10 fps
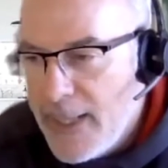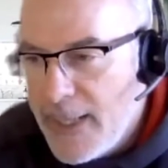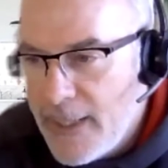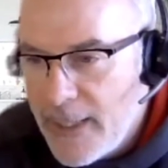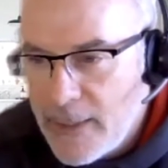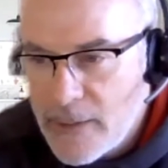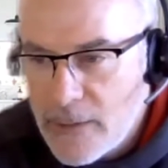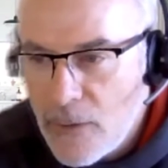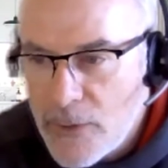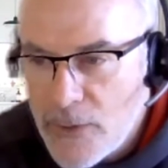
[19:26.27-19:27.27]
And there's
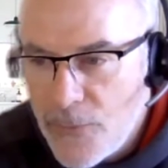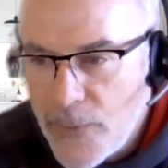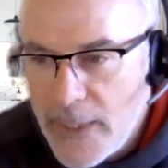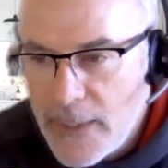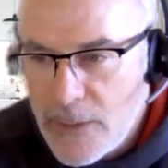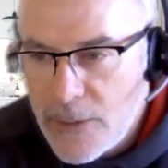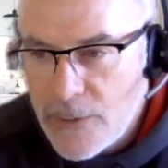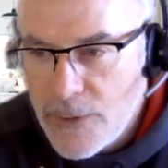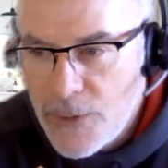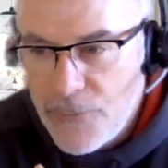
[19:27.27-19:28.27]
lots of ways
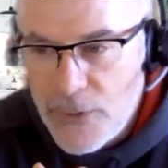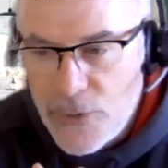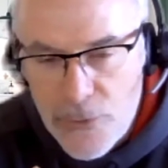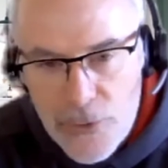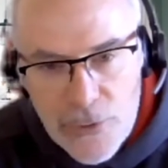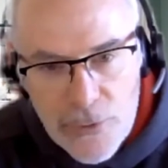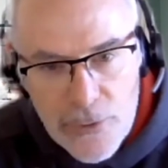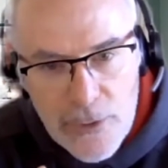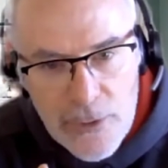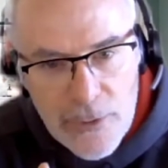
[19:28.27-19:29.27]
to reduce your
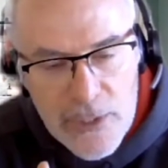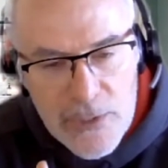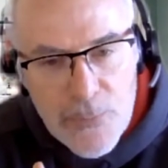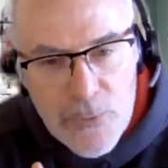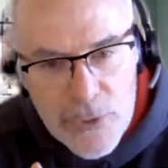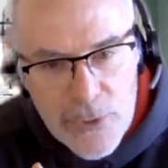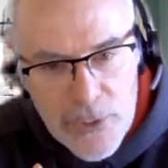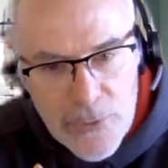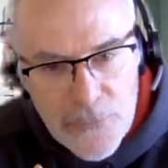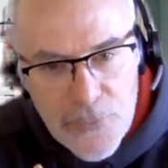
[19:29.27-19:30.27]
exposure
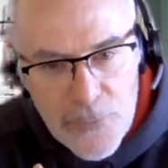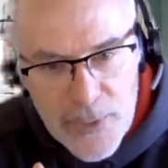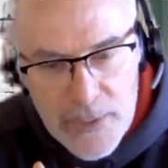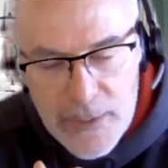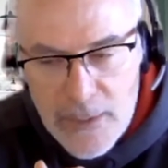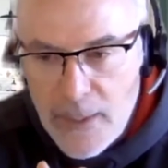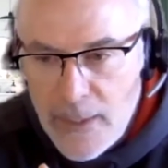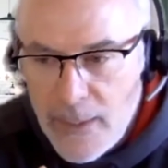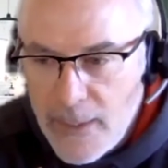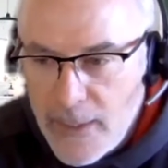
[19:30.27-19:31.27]
and your footprint.
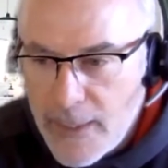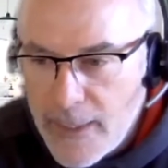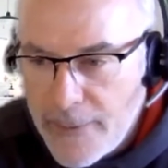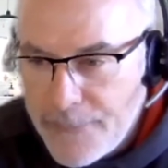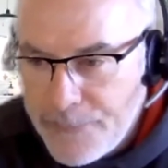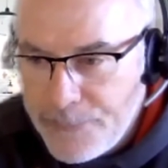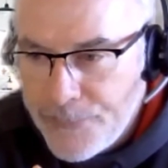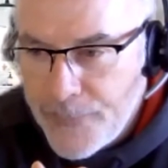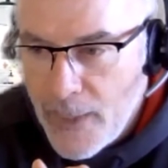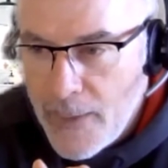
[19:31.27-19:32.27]

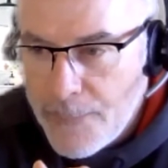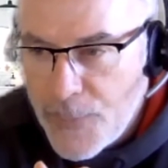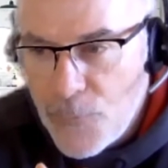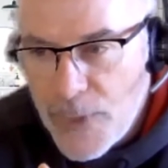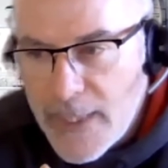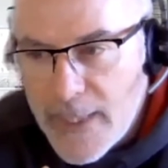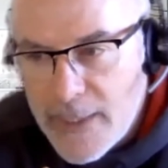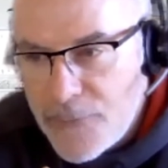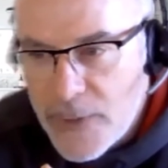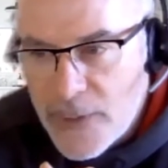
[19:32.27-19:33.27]
But really the
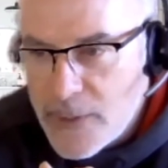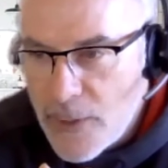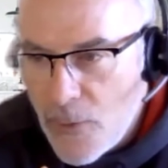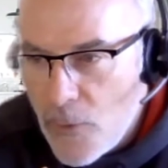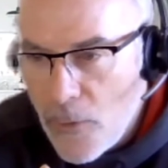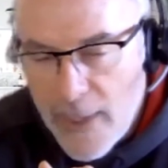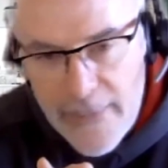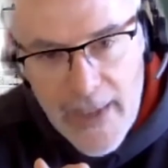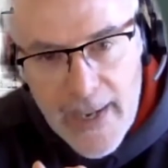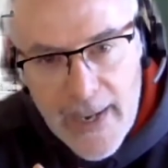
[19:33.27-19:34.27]
differences are all at
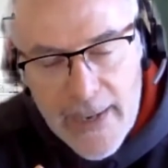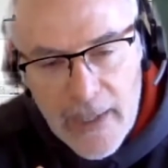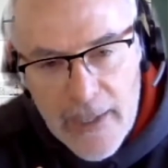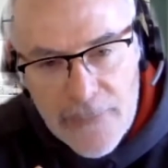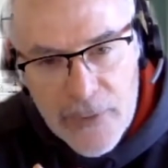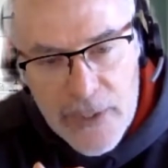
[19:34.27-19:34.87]
that higher level.